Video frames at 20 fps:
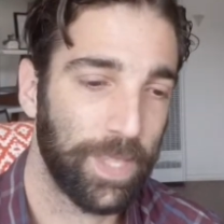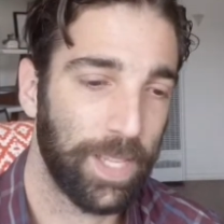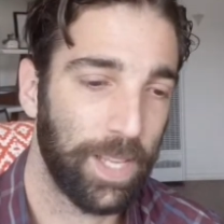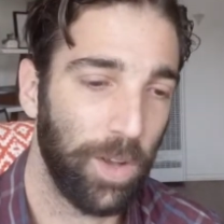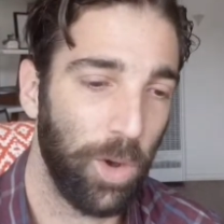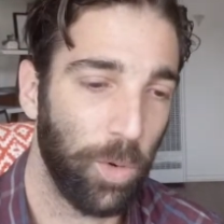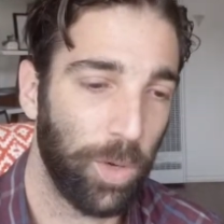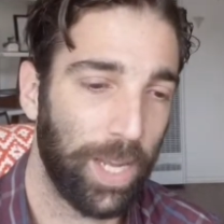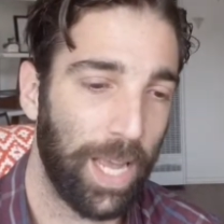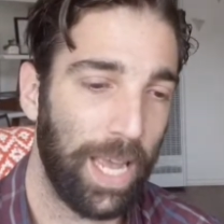
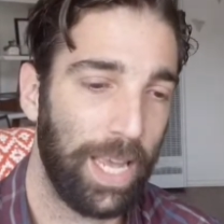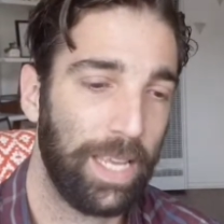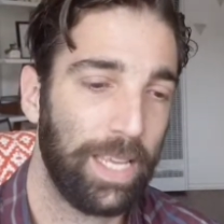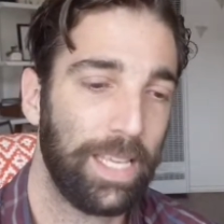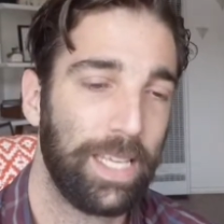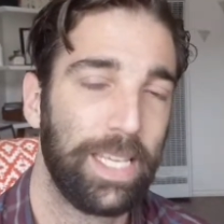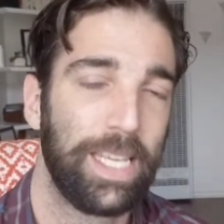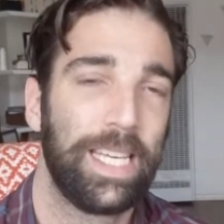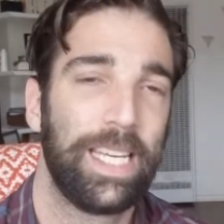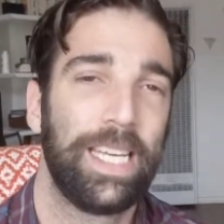Okay.
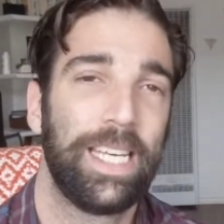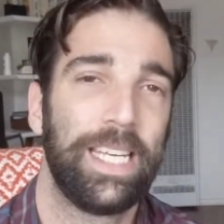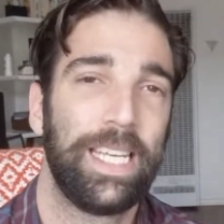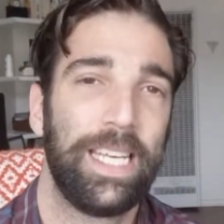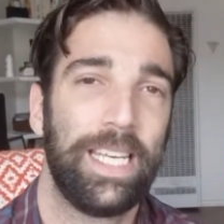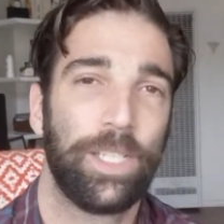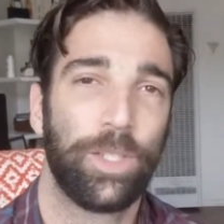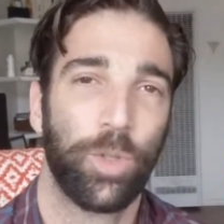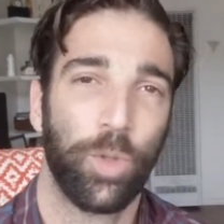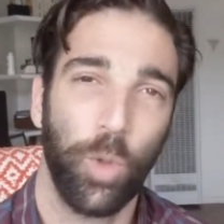
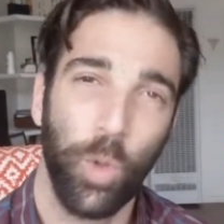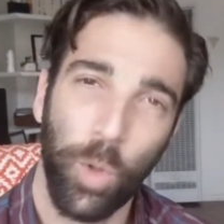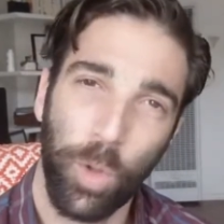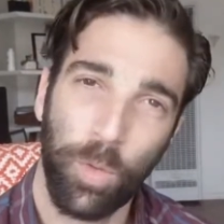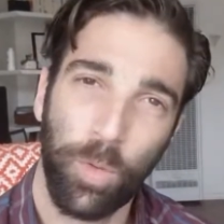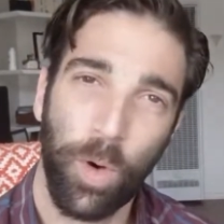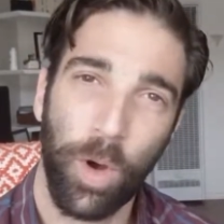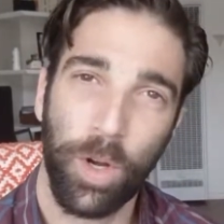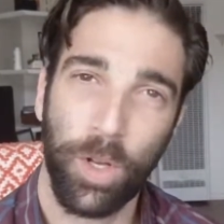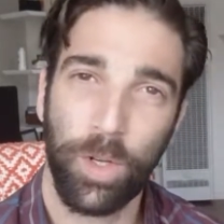Is good
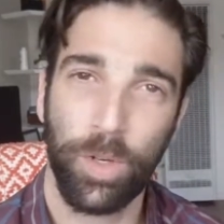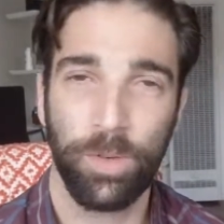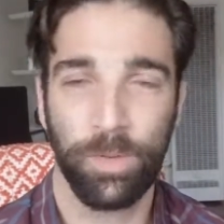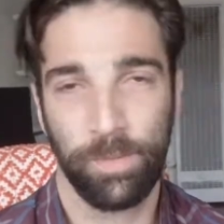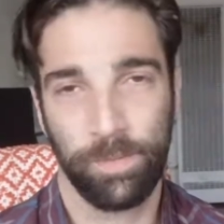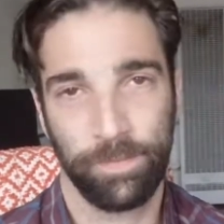for you?